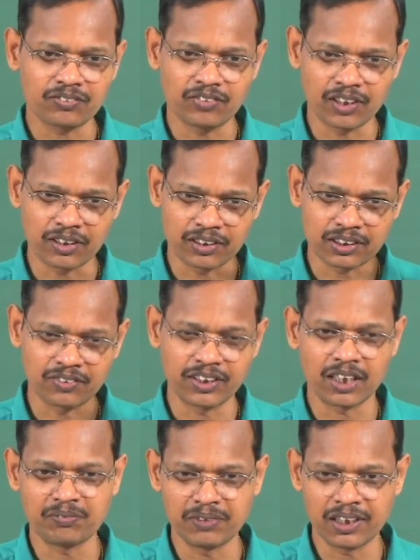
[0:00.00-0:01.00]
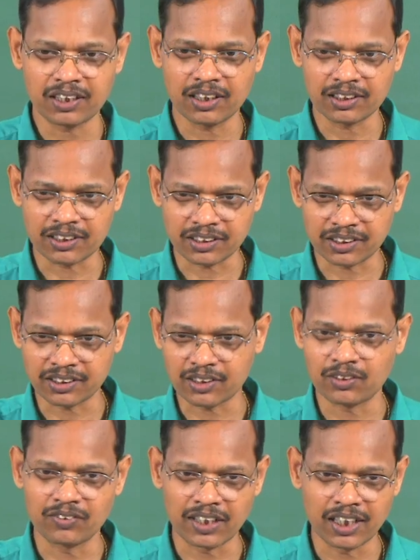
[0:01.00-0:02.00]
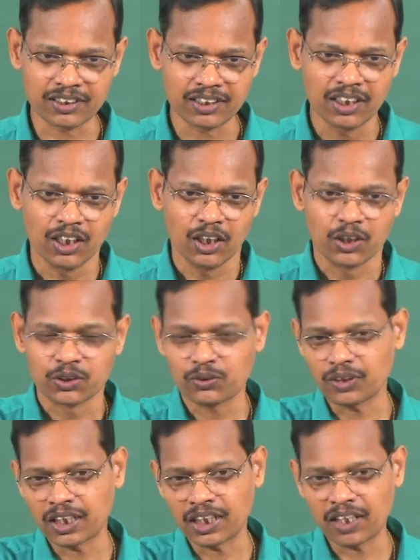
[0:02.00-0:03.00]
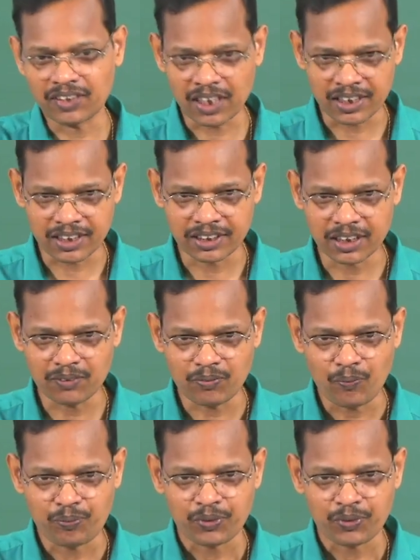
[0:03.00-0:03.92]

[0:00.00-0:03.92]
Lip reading: for 78 million and the structures are known very less. So, you can have a relationship.